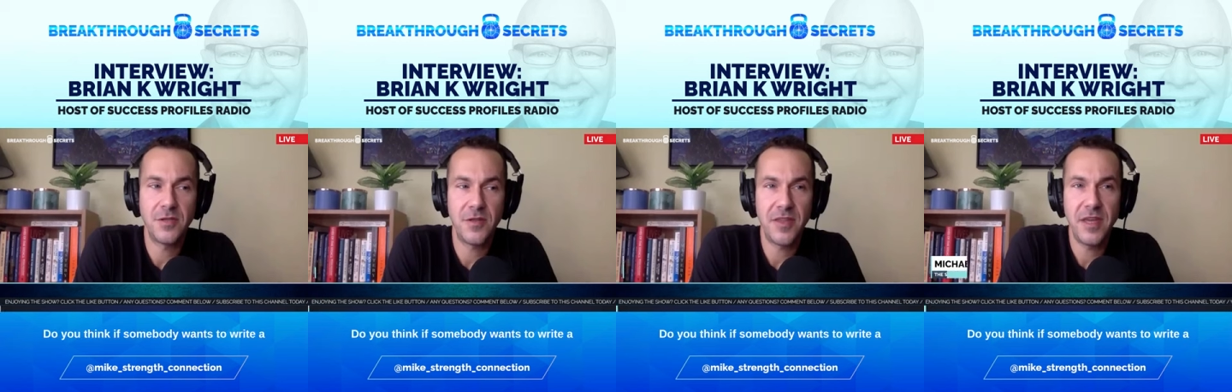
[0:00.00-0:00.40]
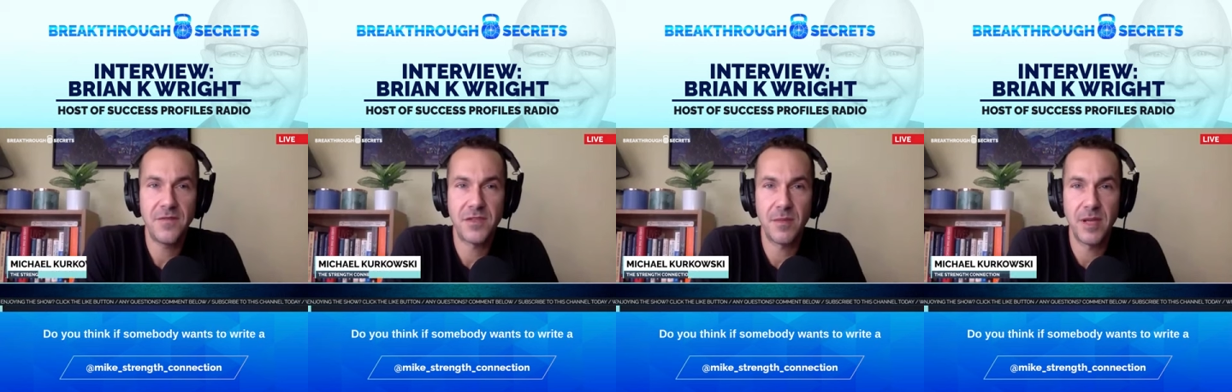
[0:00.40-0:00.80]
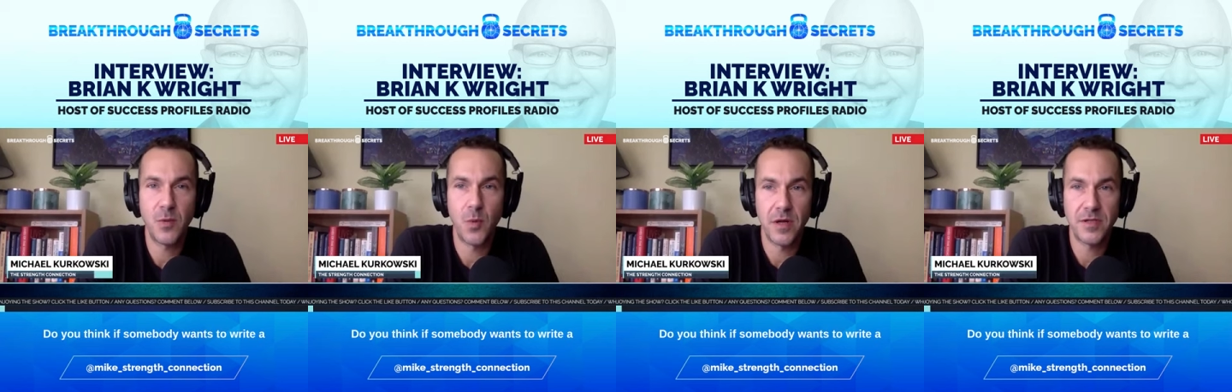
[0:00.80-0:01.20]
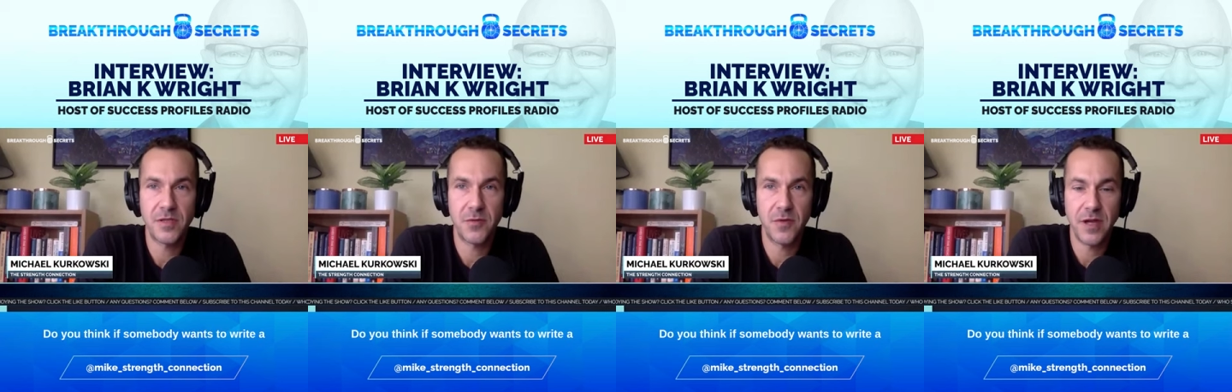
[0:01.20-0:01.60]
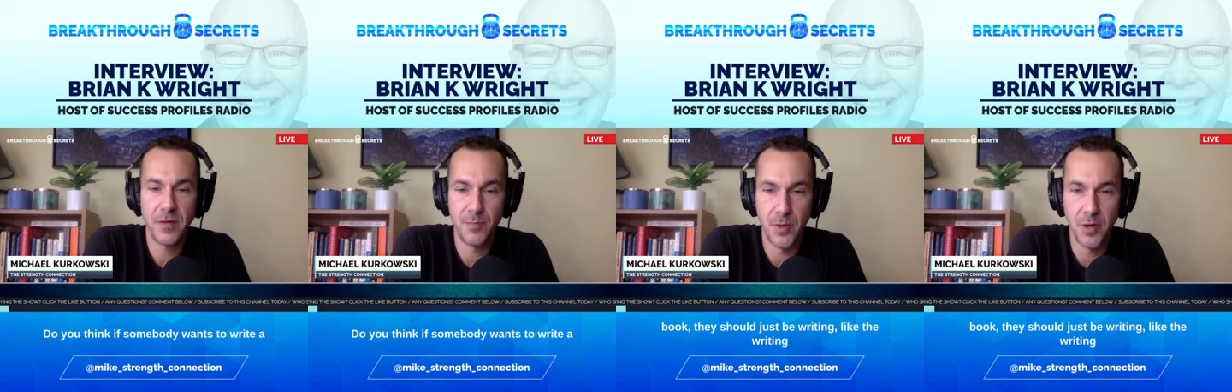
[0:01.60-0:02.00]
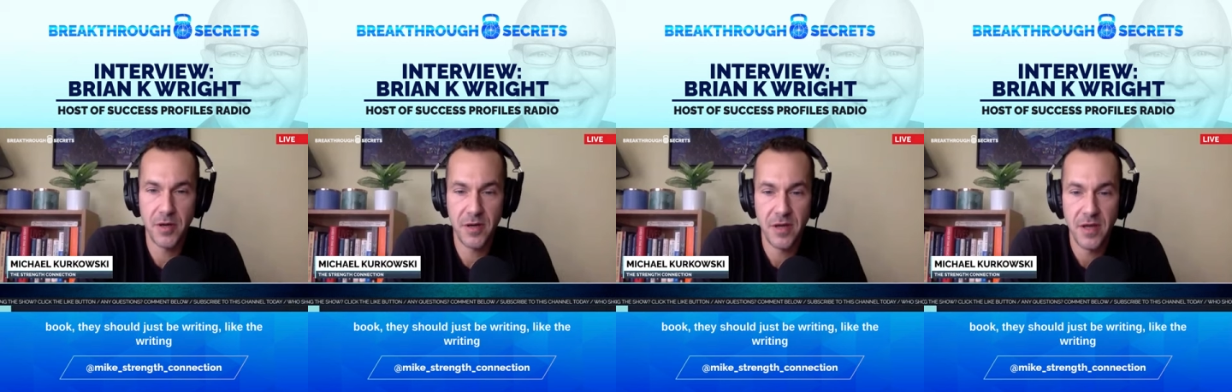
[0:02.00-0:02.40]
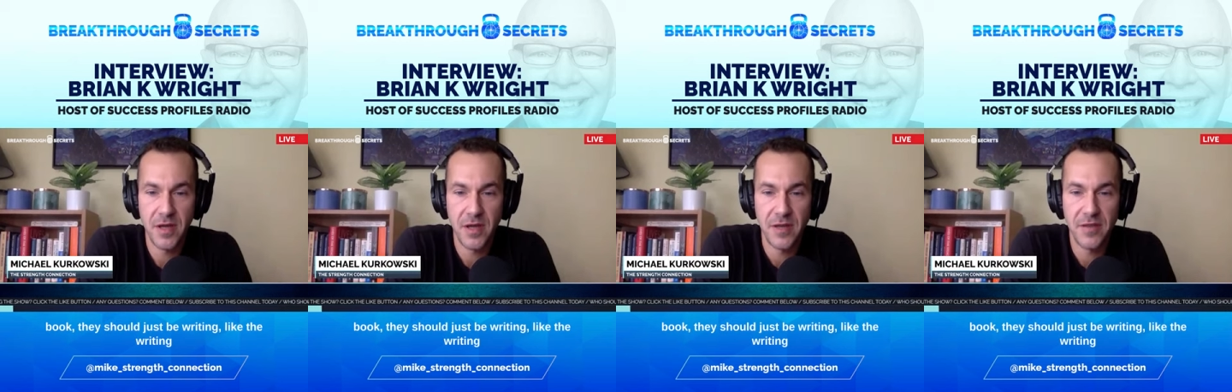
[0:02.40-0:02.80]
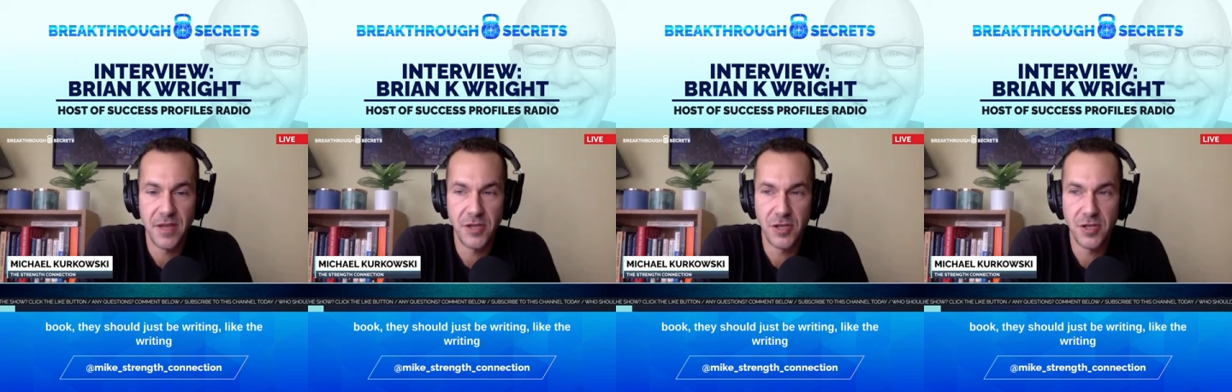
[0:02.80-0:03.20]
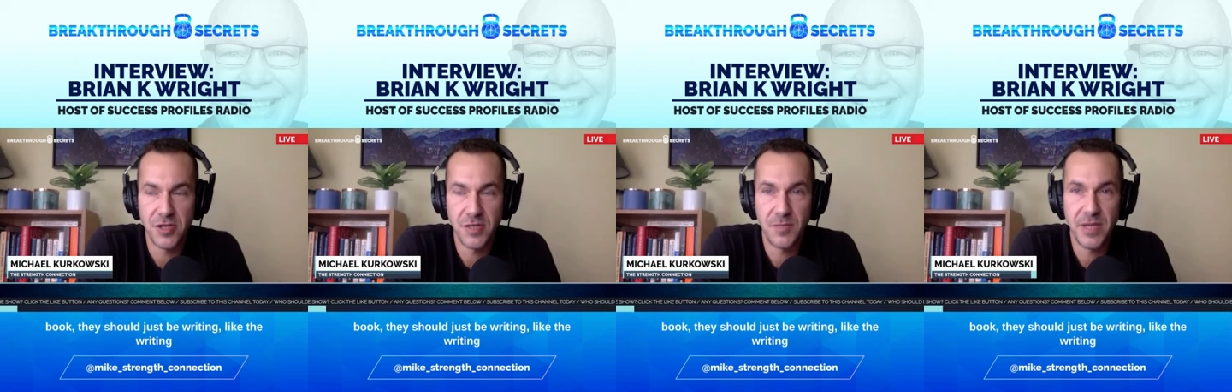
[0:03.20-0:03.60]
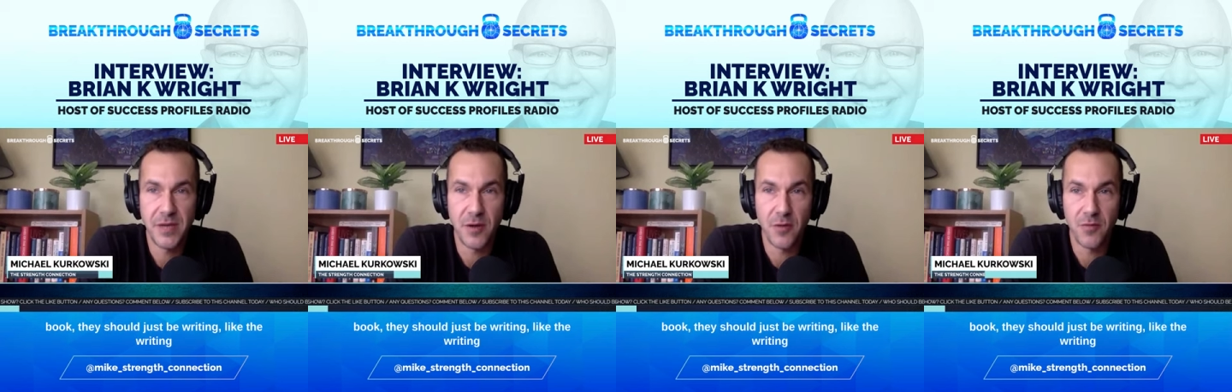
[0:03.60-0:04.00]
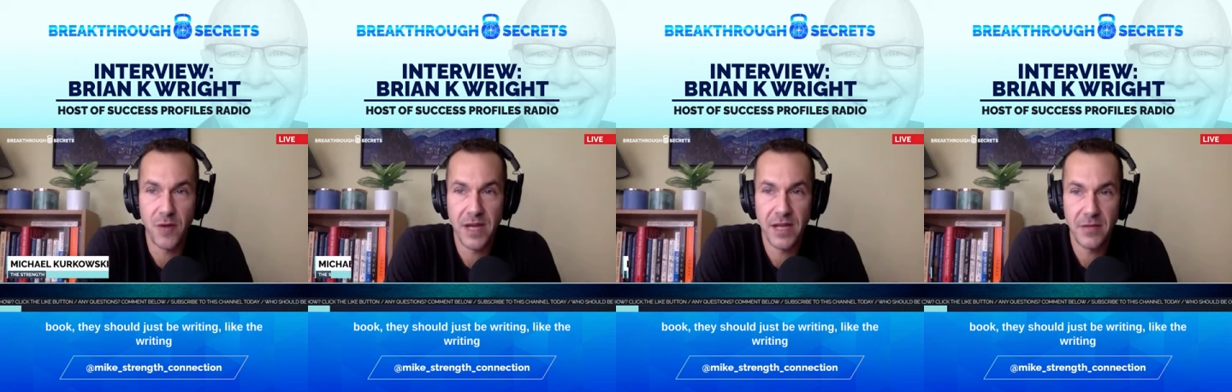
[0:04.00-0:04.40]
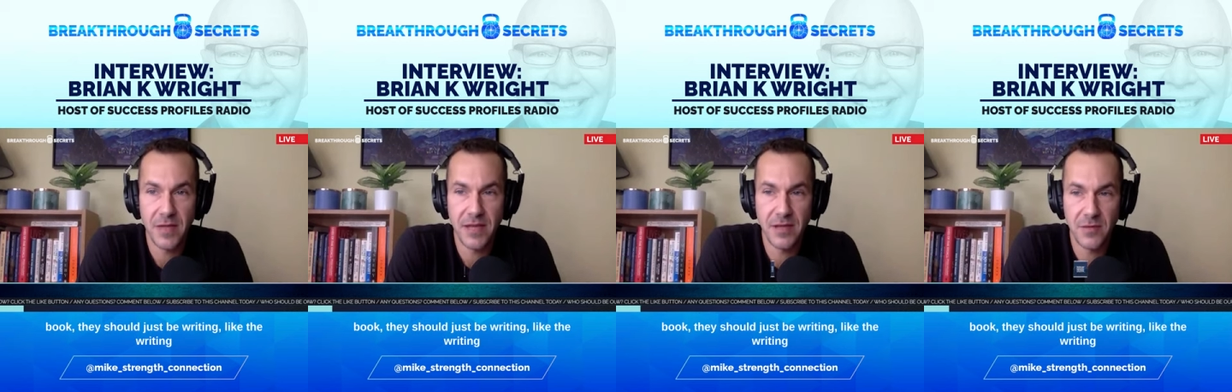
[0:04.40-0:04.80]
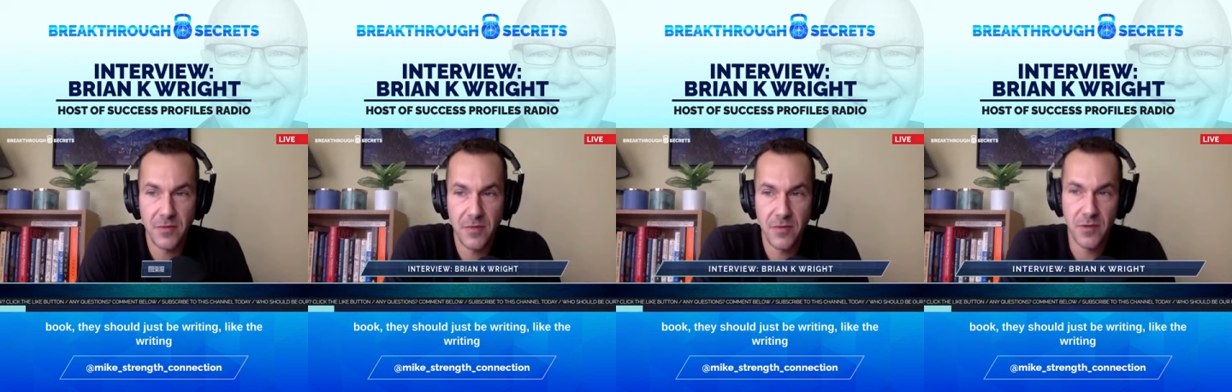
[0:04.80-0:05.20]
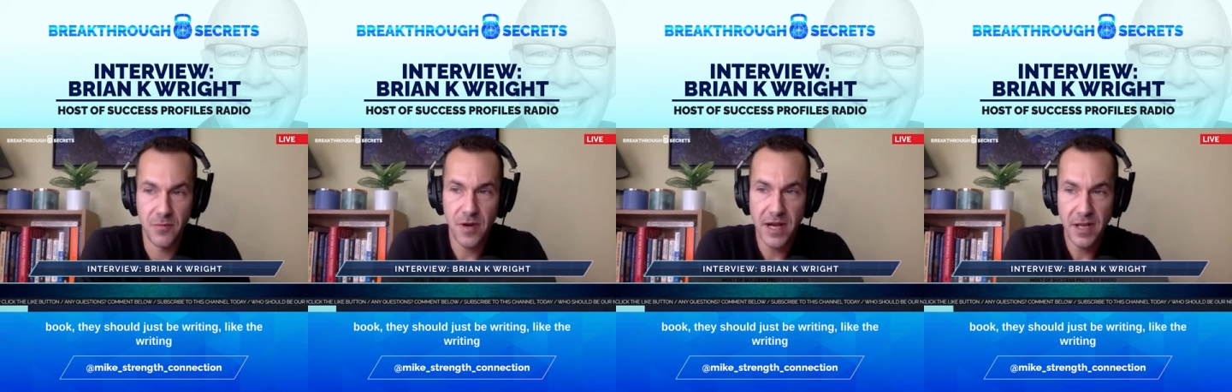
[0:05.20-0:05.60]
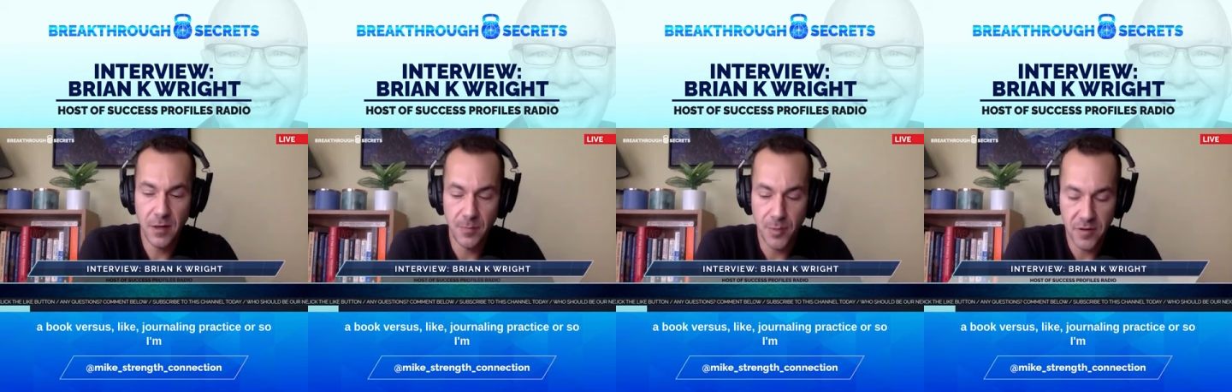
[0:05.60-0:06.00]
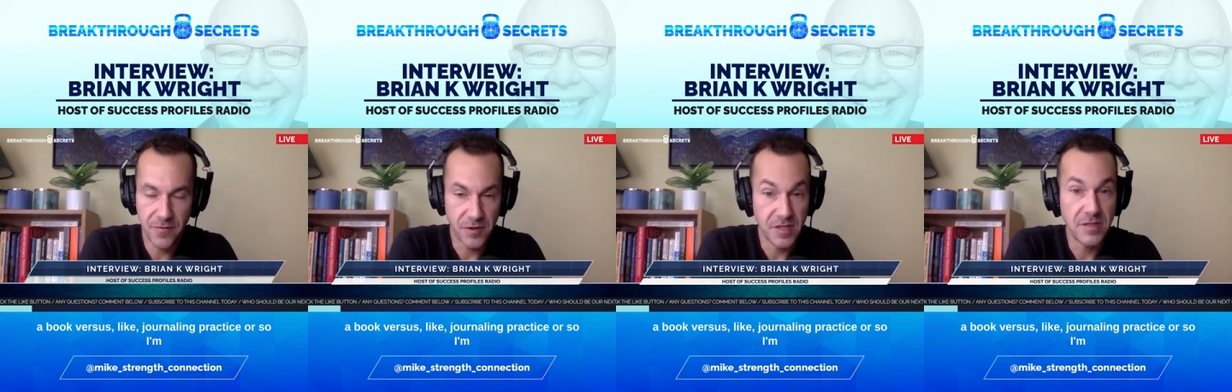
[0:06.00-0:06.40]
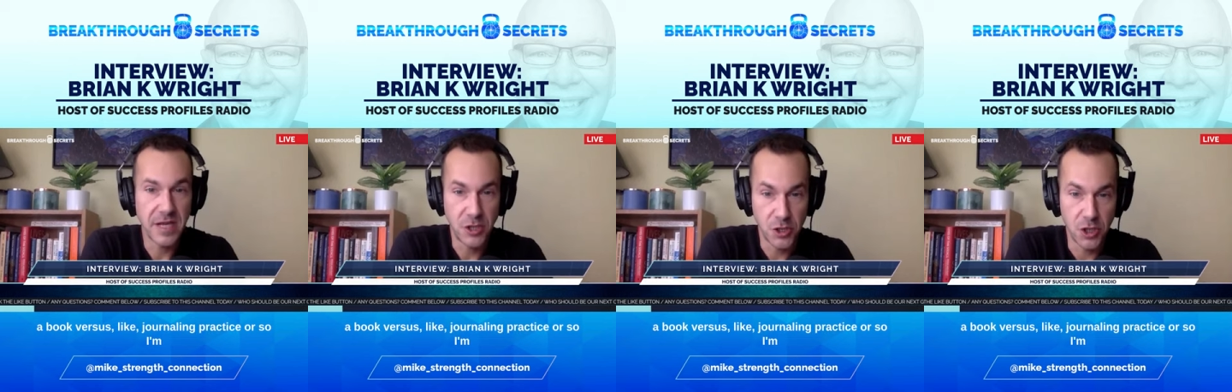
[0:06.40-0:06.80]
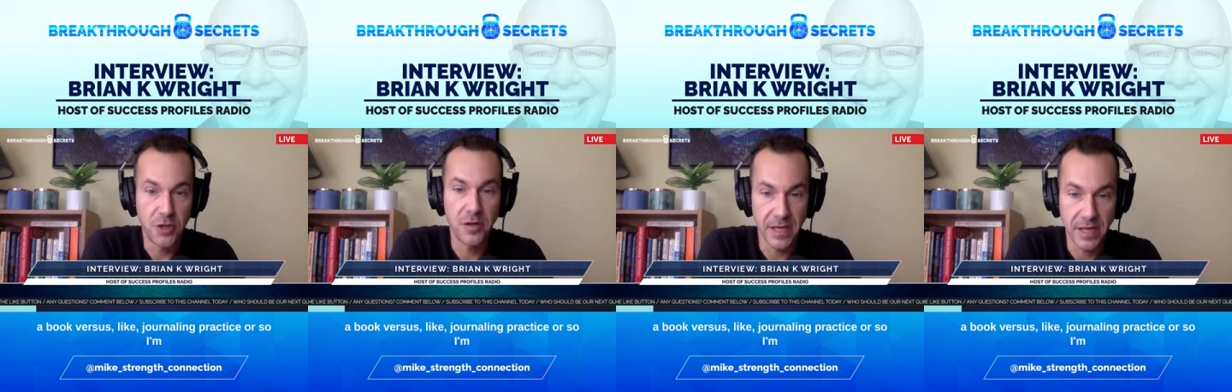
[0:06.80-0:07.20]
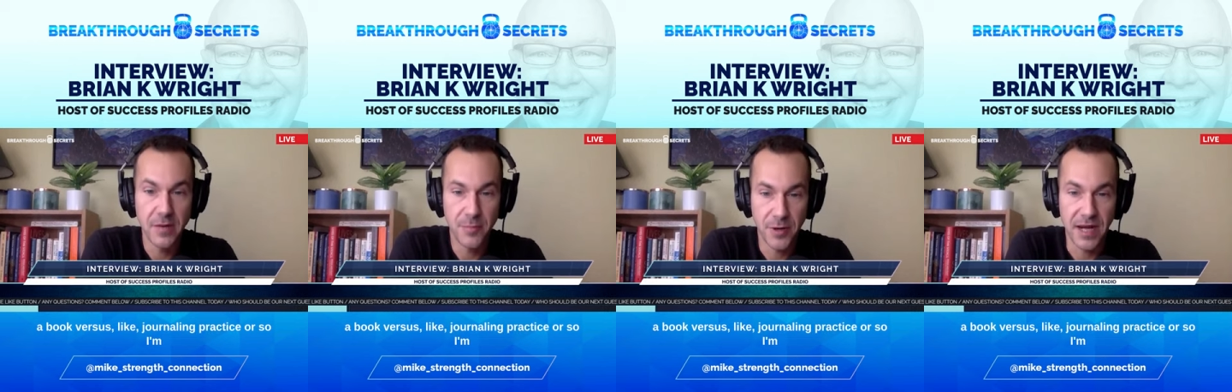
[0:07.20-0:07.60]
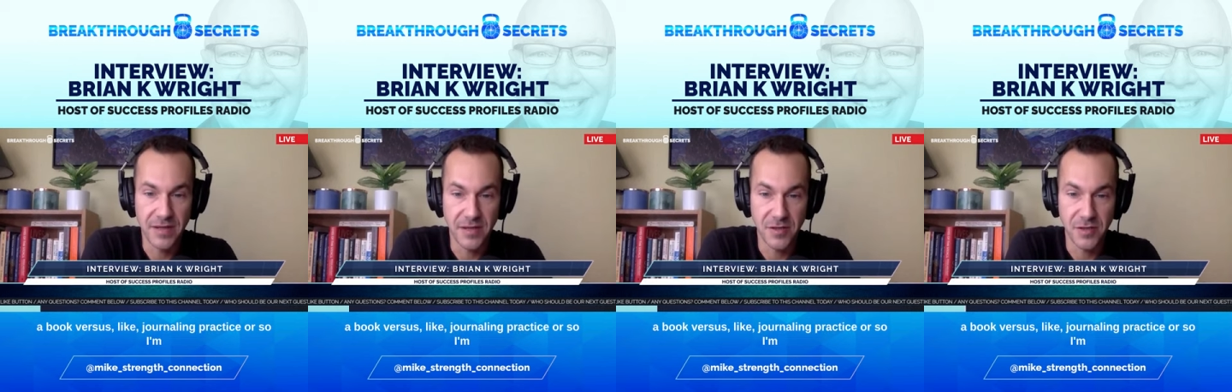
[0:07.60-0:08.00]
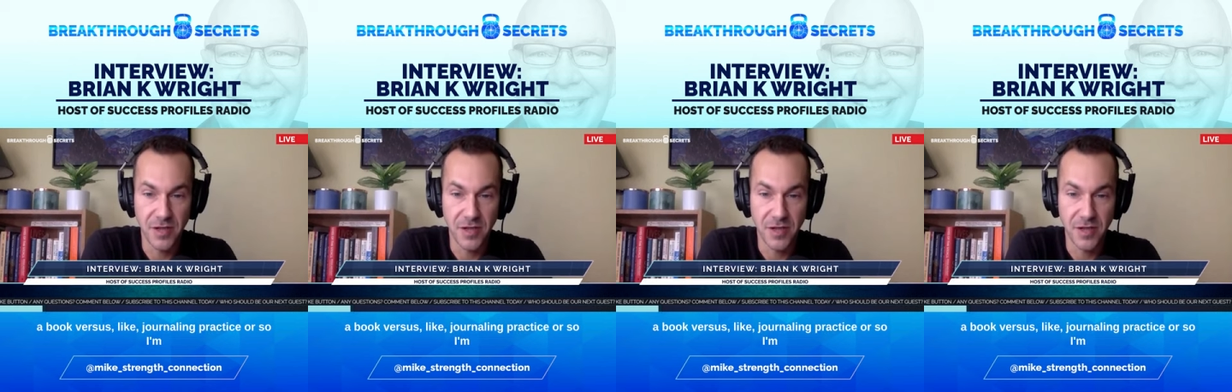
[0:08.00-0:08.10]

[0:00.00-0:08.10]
do you think if somebody wants to write a book, they should just be writing like the writing a book versus like journaling practice mm-hmm.